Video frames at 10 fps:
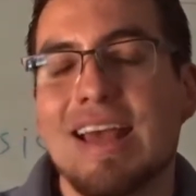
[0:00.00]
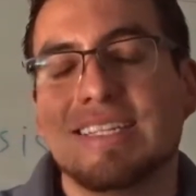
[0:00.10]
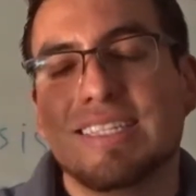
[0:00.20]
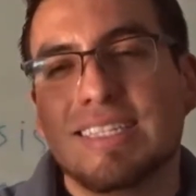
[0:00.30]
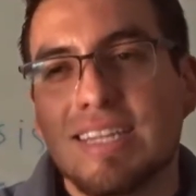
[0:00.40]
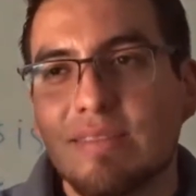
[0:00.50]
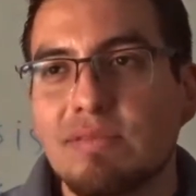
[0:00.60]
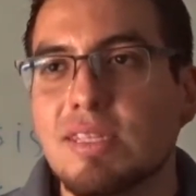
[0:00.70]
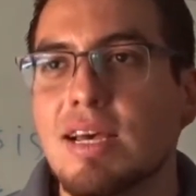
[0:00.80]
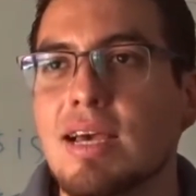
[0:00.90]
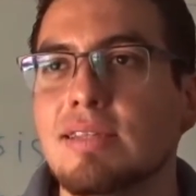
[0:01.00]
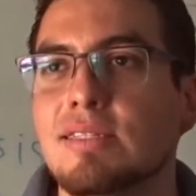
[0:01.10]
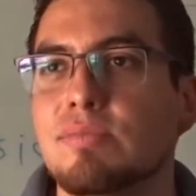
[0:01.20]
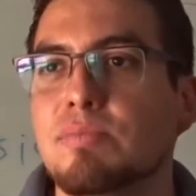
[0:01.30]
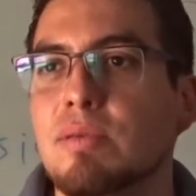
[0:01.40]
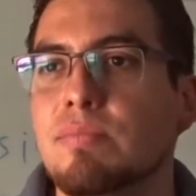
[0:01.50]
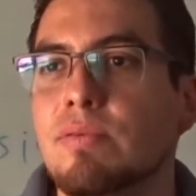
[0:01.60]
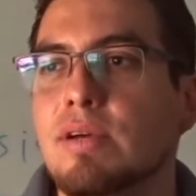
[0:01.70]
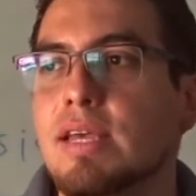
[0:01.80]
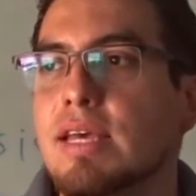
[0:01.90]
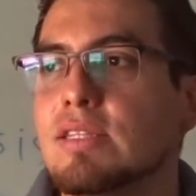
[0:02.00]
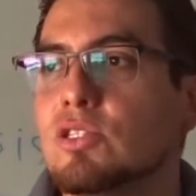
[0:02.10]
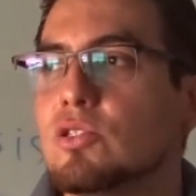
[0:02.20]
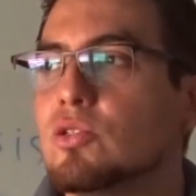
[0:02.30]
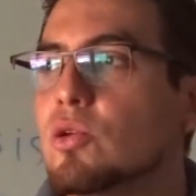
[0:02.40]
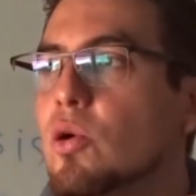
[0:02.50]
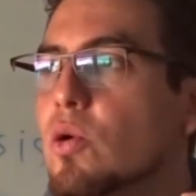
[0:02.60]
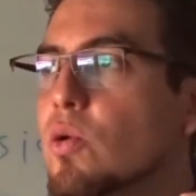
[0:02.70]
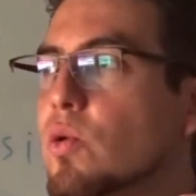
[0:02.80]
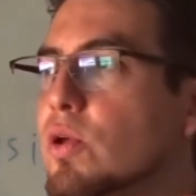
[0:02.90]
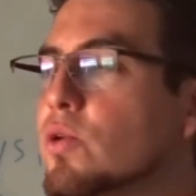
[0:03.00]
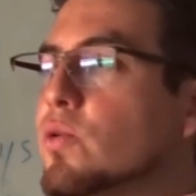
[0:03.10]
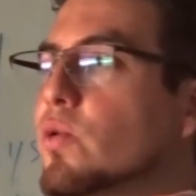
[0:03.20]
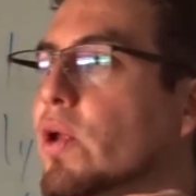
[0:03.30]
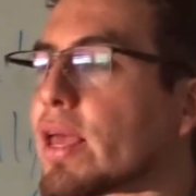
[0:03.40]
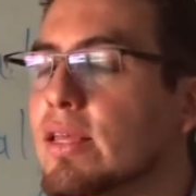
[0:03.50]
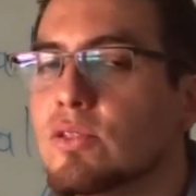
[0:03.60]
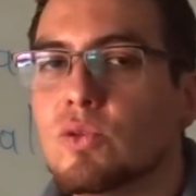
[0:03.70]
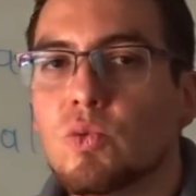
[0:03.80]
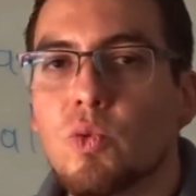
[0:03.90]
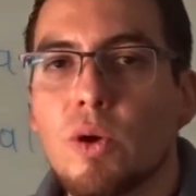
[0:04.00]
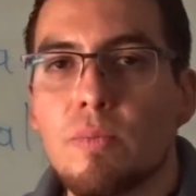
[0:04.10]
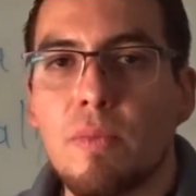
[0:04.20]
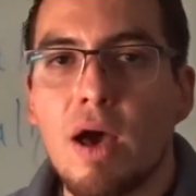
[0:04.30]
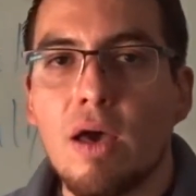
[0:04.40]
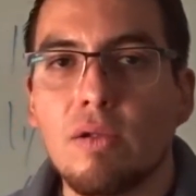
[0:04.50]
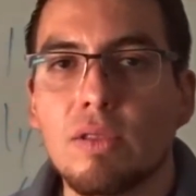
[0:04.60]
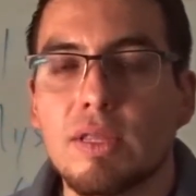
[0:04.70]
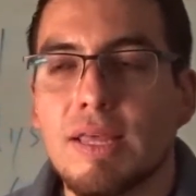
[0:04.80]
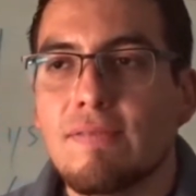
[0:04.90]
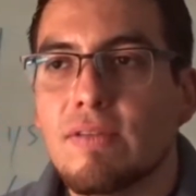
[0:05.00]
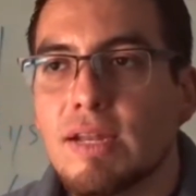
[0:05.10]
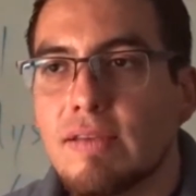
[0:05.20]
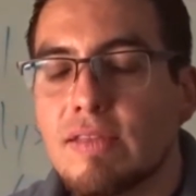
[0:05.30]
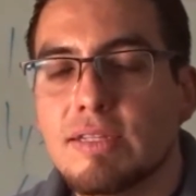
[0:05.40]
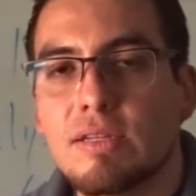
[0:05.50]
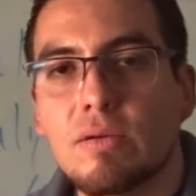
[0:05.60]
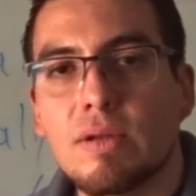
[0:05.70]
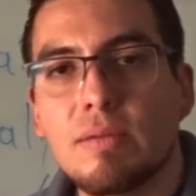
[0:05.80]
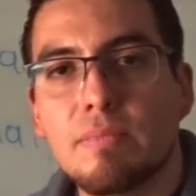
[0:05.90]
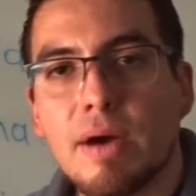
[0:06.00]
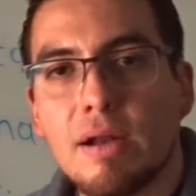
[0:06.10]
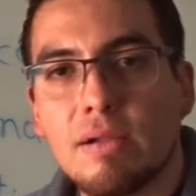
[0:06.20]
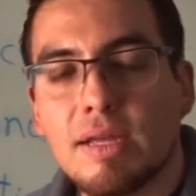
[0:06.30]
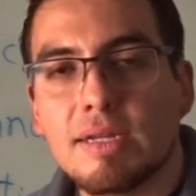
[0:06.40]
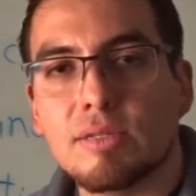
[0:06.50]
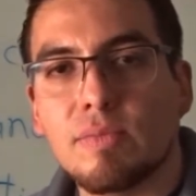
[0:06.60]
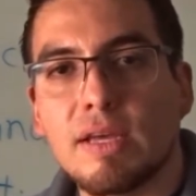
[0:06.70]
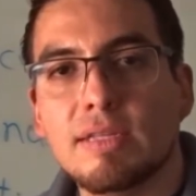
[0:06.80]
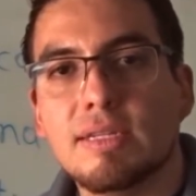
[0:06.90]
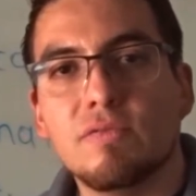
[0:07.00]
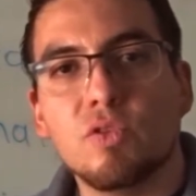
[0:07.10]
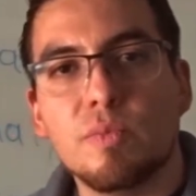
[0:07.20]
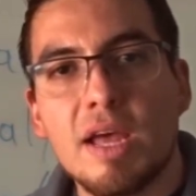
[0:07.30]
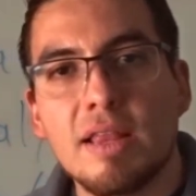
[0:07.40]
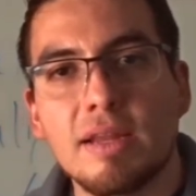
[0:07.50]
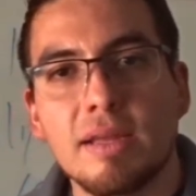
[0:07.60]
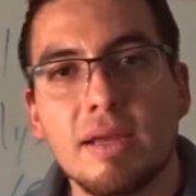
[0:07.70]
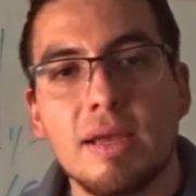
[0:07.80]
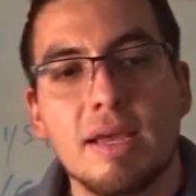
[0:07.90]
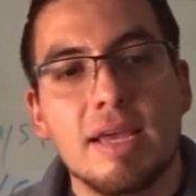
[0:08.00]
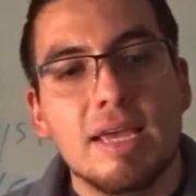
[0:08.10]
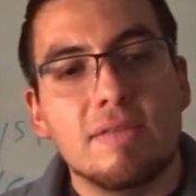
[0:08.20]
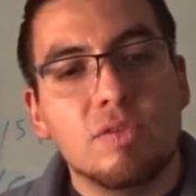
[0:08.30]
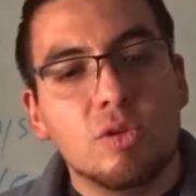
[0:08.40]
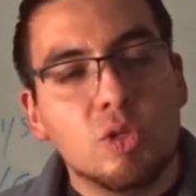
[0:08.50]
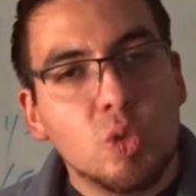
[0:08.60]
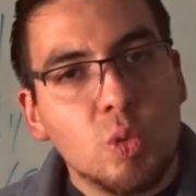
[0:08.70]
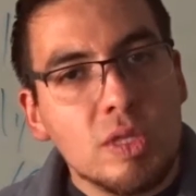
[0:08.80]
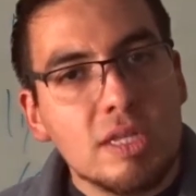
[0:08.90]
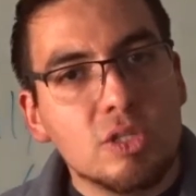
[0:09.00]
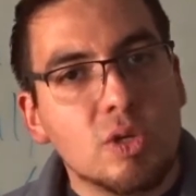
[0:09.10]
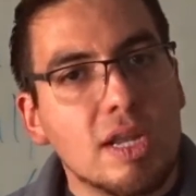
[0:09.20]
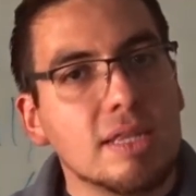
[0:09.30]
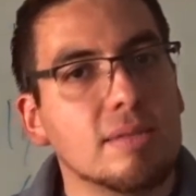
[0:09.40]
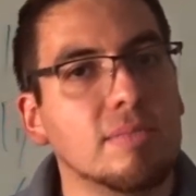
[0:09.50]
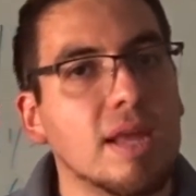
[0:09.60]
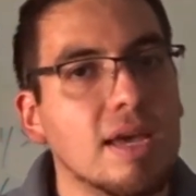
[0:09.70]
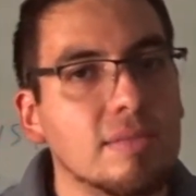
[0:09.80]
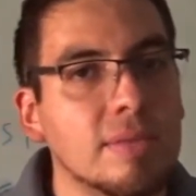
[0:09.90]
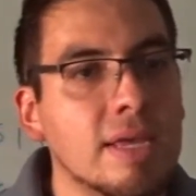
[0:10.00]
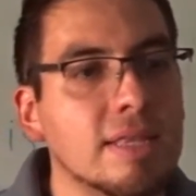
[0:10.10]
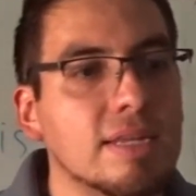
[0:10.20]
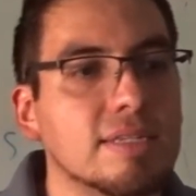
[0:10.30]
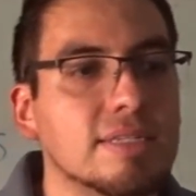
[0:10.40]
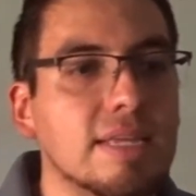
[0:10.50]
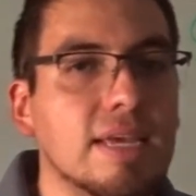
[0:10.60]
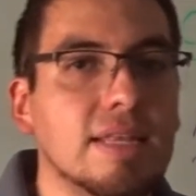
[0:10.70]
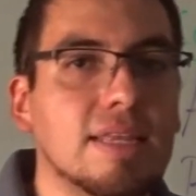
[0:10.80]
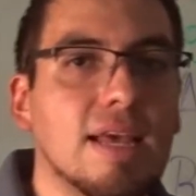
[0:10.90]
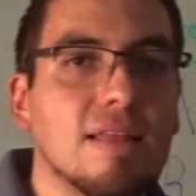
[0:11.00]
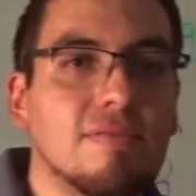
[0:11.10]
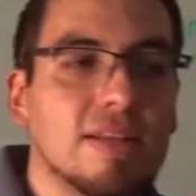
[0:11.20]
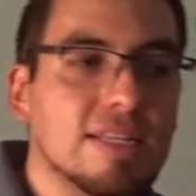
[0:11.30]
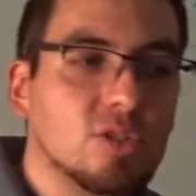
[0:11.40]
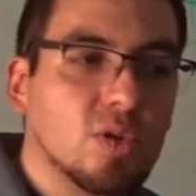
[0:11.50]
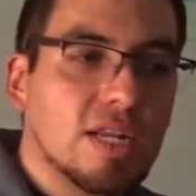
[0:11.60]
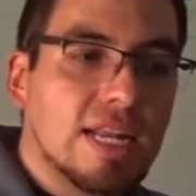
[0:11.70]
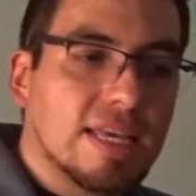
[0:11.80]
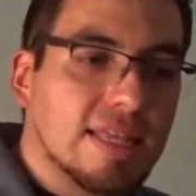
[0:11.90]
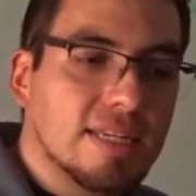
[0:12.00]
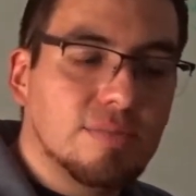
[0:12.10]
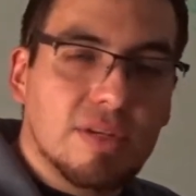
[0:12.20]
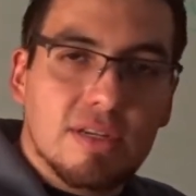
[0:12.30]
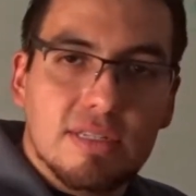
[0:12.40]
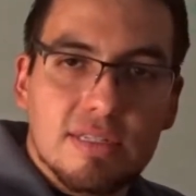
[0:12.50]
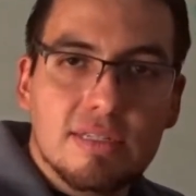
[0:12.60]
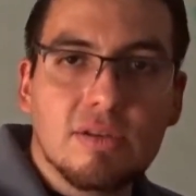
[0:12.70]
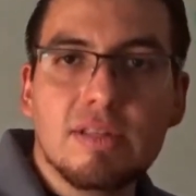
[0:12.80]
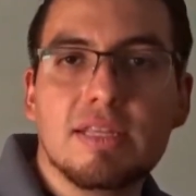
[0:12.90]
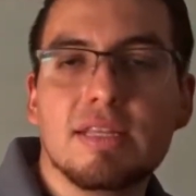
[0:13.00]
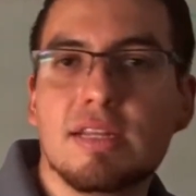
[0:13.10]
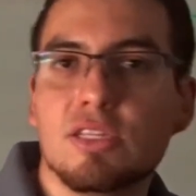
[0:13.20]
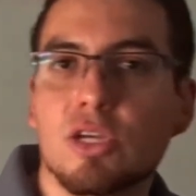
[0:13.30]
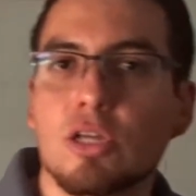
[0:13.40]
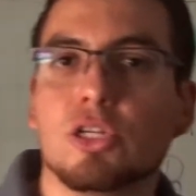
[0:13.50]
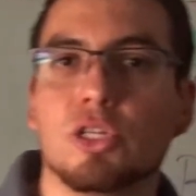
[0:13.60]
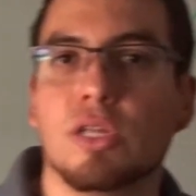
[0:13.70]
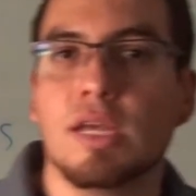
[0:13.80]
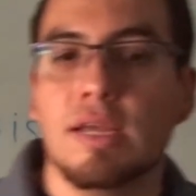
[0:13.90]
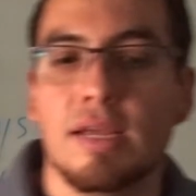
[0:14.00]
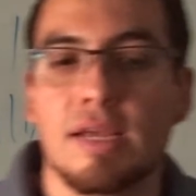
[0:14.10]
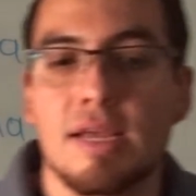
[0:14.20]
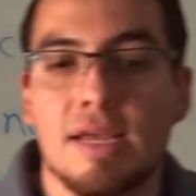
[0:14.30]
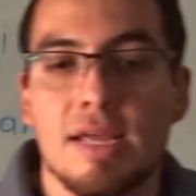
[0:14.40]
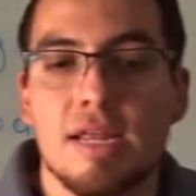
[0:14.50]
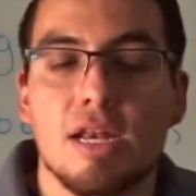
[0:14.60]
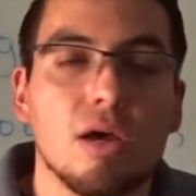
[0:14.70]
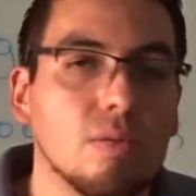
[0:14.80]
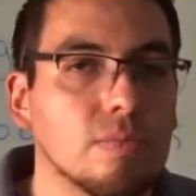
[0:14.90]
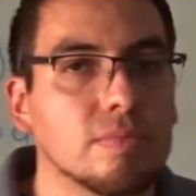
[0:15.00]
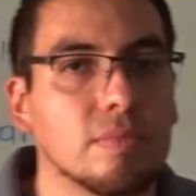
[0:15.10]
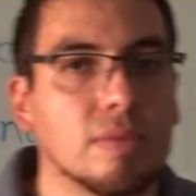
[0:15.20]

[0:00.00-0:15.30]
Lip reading: Sometimes people get so ingrained to one model that they believe that's the only model that explains abnormality. If you're doing this, you're like the blind man that is saying the elephant is only like this because this is the only thing that I touched. No.